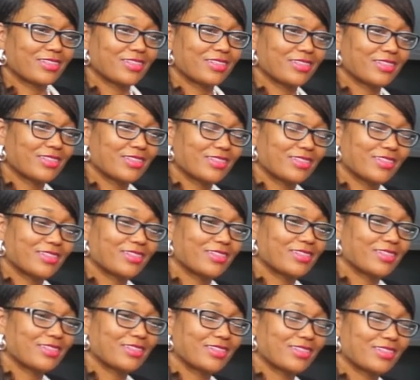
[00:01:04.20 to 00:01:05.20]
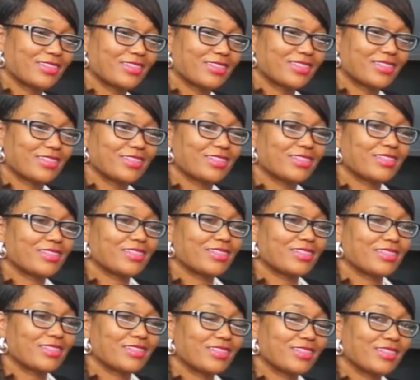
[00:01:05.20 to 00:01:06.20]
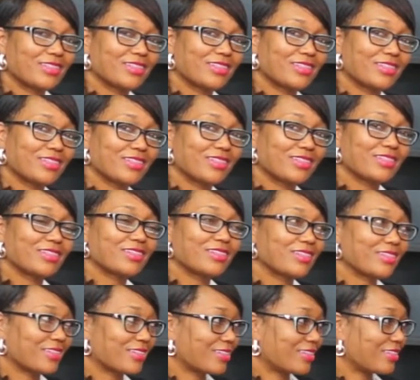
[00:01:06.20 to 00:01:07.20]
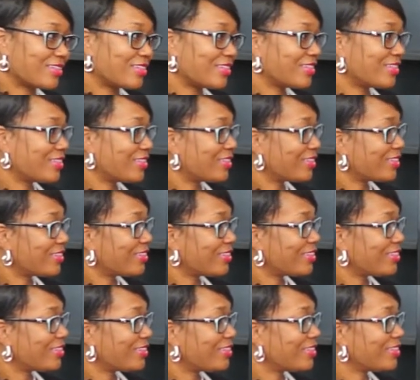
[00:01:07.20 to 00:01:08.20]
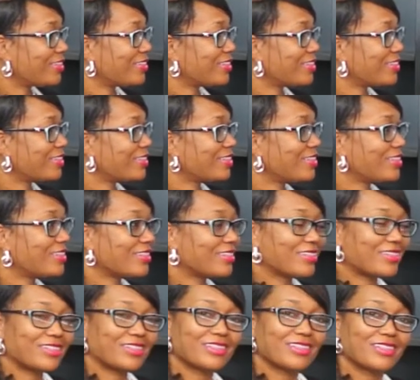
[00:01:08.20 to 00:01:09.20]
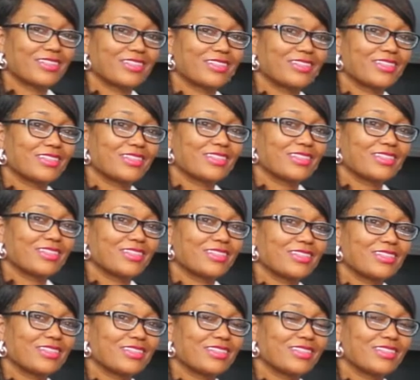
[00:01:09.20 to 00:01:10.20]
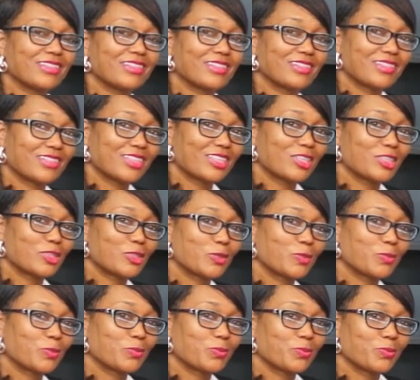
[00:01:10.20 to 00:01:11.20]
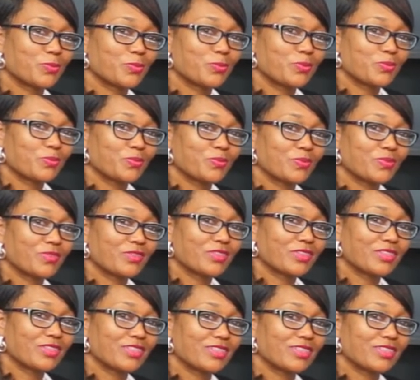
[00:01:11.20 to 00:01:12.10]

(not speaking)